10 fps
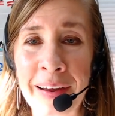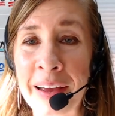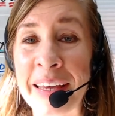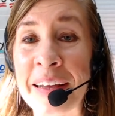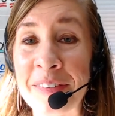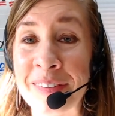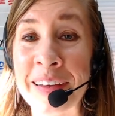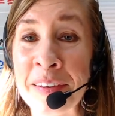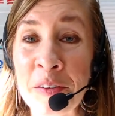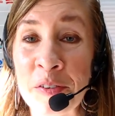I can't
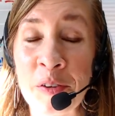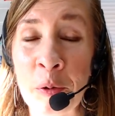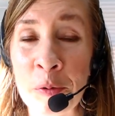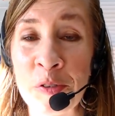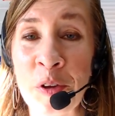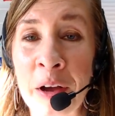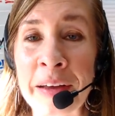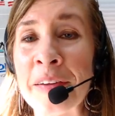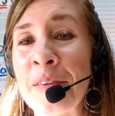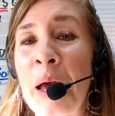sing this whole song.
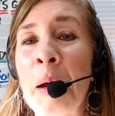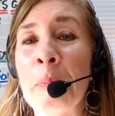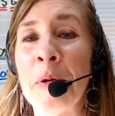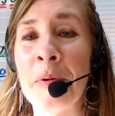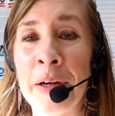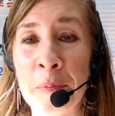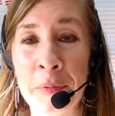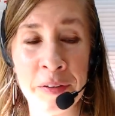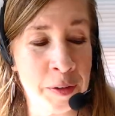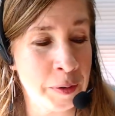It's copyrighted
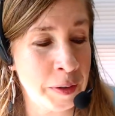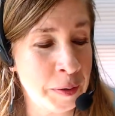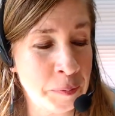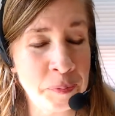material.